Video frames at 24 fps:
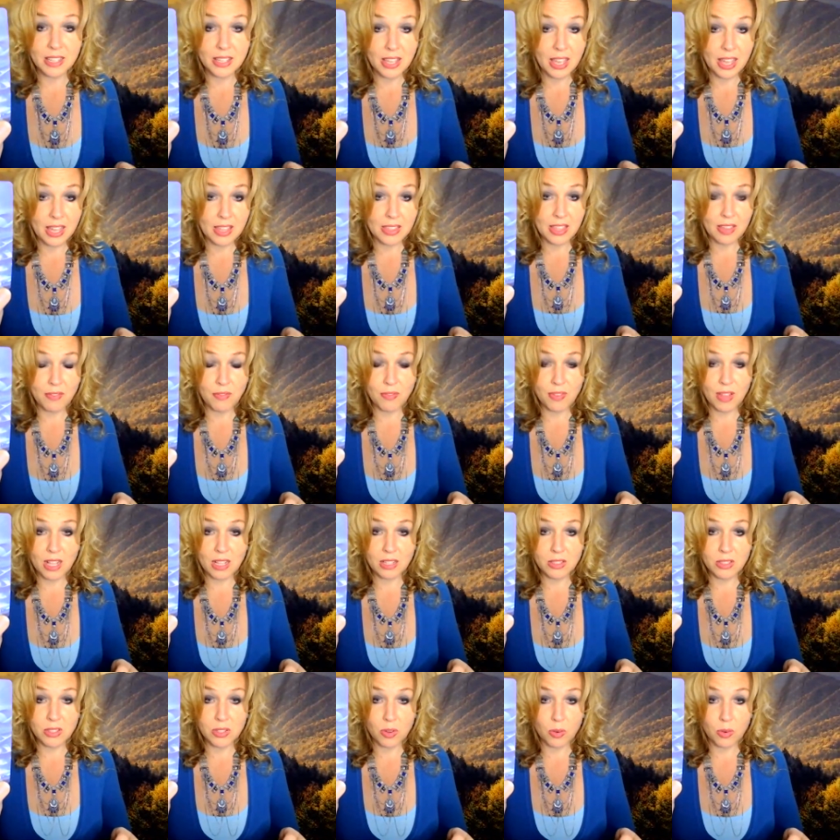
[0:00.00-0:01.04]
you how they
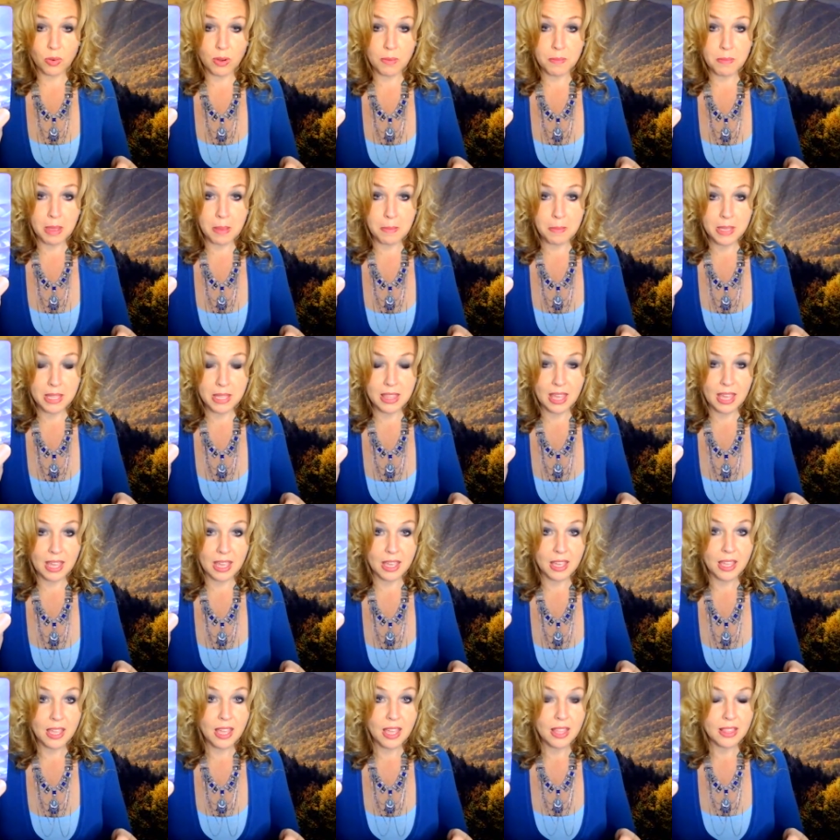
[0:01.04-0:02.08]
felt, or maybe
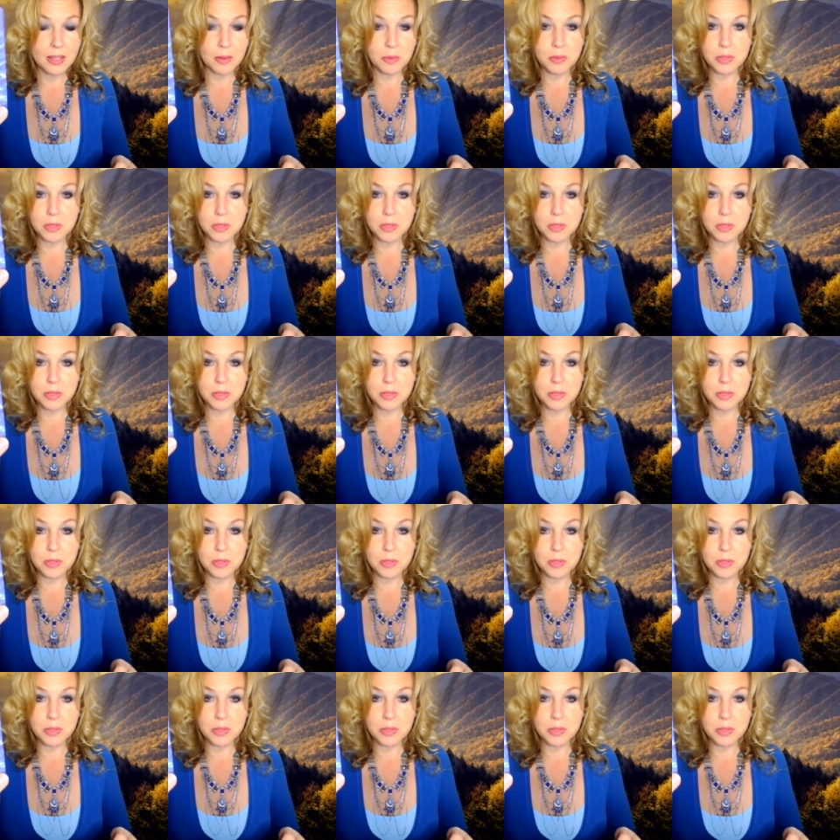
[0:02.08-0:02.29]
they there